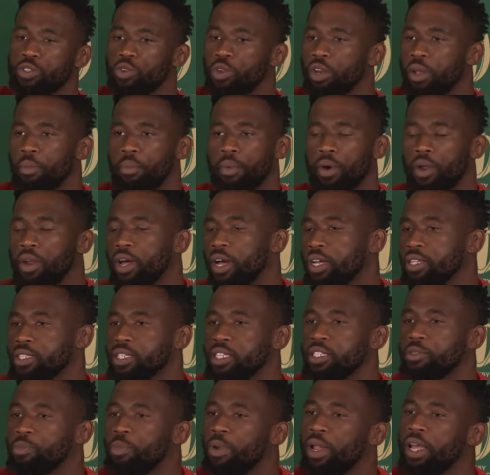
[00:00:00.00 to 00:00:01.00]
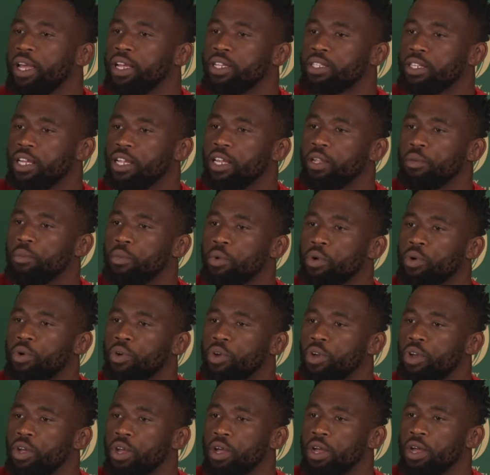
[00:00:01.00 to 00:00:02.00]
It's not about us as players
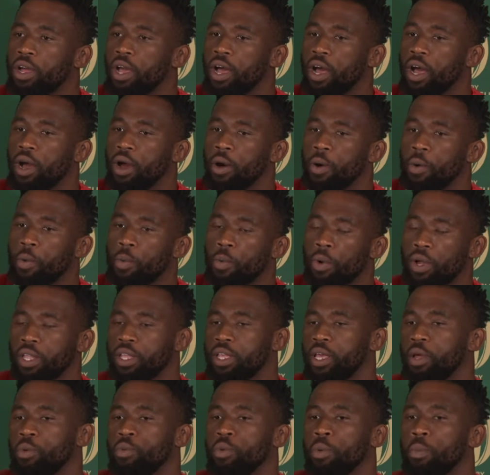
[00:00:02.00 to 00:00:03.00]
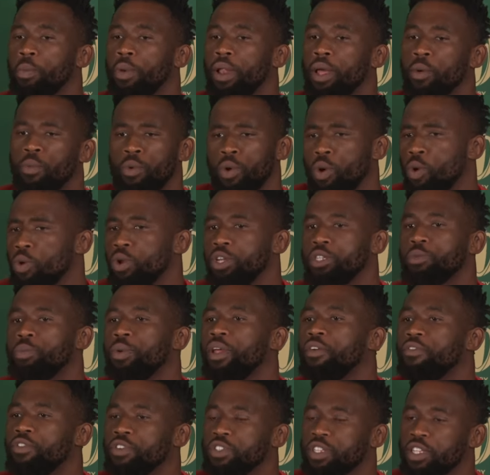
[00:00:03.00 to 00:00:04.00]
anymore. What can we play? We
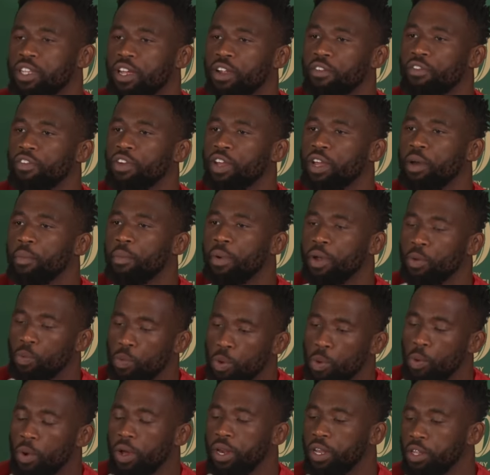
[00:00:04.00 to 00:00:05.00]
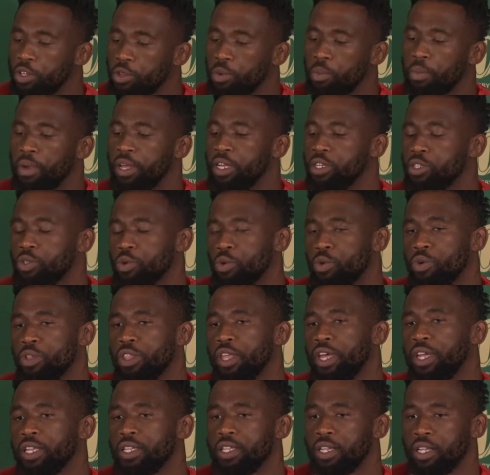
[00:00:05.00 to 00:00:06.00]
always play for South Africa, but we wanted to make
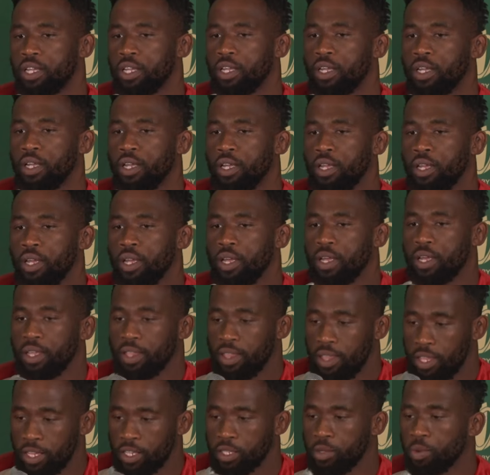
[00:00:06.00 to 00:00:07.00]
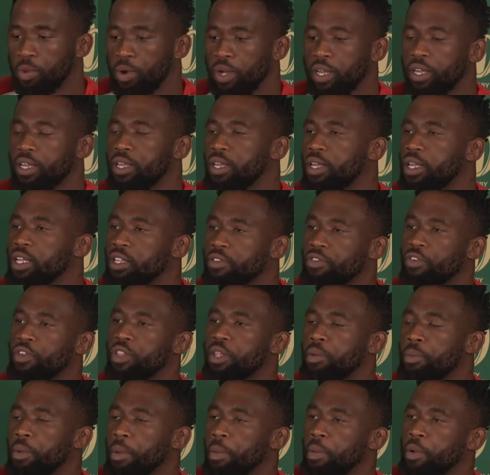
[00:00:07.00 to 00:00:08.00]
sure that this one is
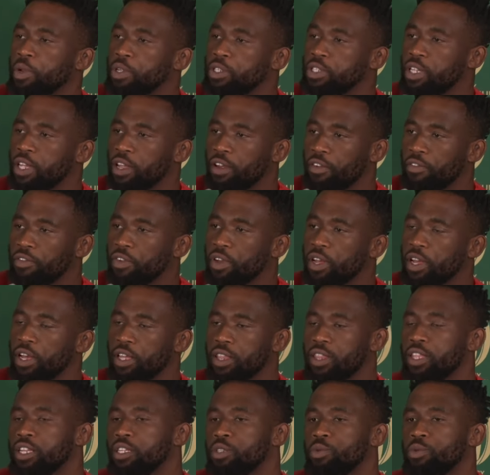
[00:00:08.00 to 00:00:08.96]
for the people of South Africa.